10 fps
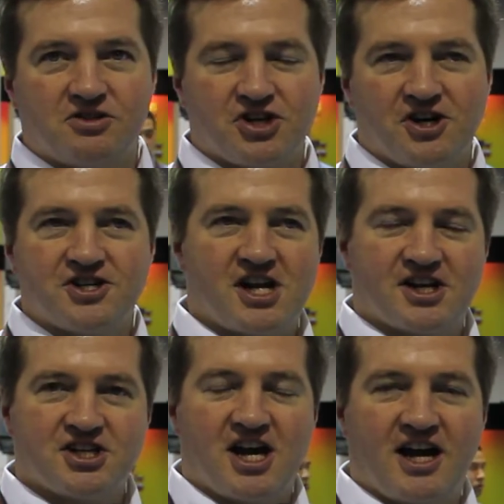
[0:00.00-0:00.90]
charge at
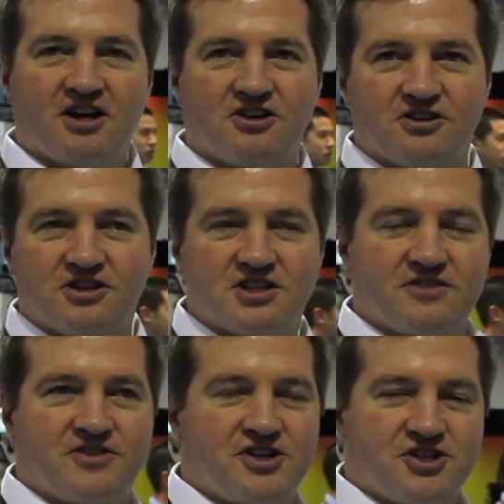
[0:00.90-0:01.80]
actually higher currents
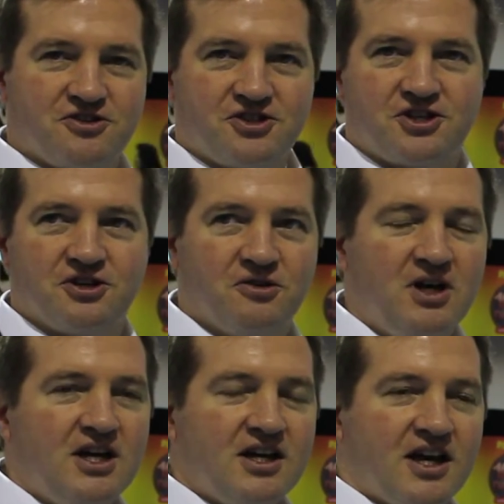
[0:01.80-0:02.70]
if they choose to,
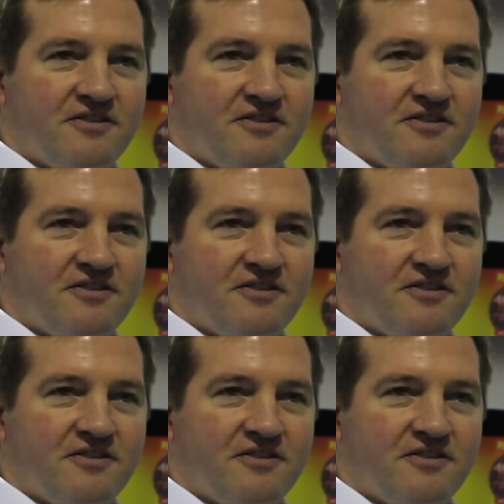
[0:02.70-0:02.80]
in